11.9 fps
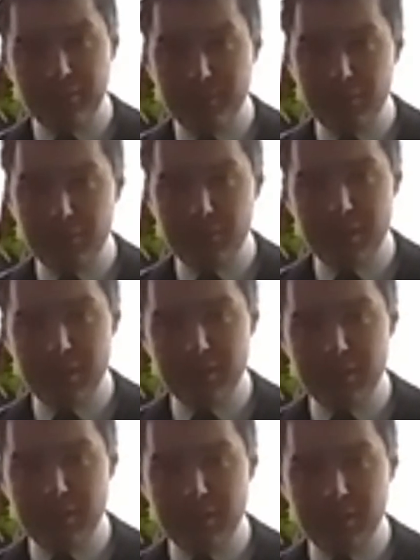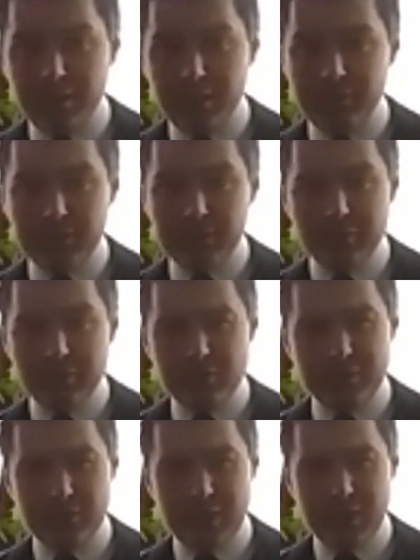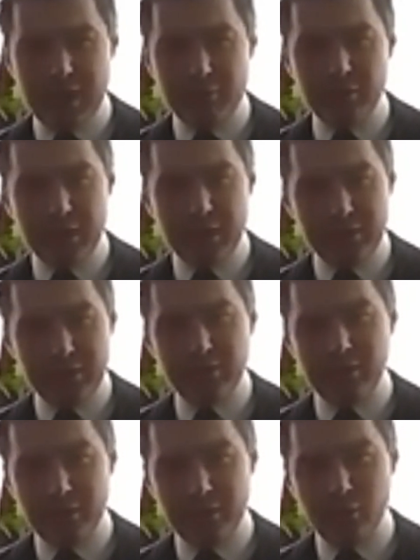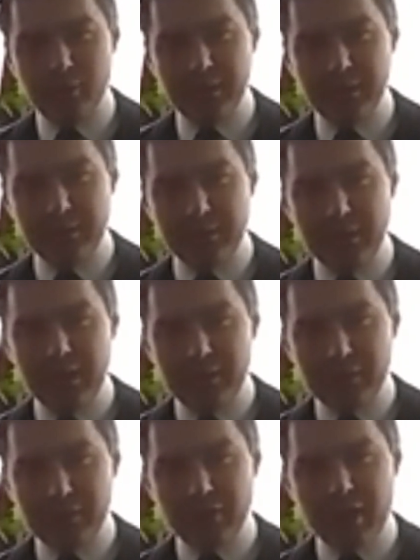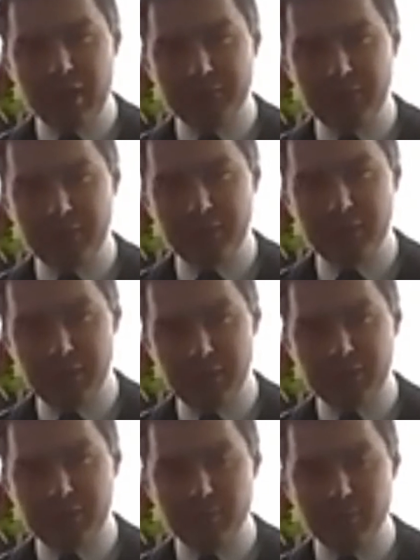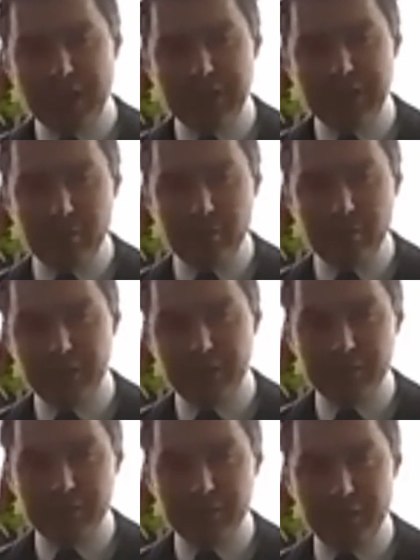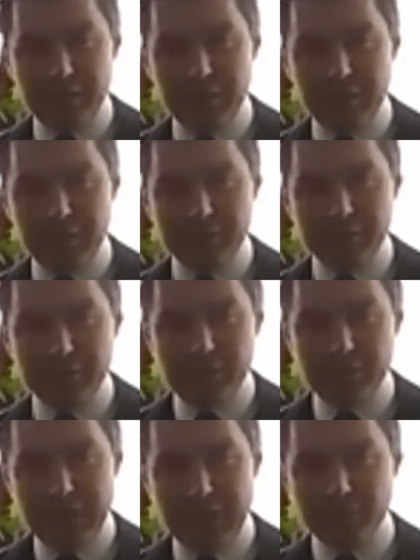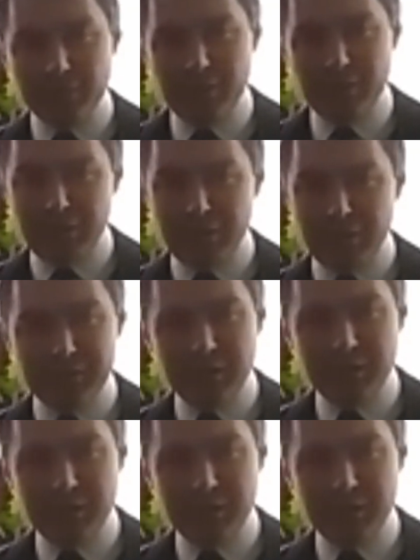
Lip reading: If you could find hills, especially if it's gravel, that is a little bit softer, less impact than running on asphalt, concrete.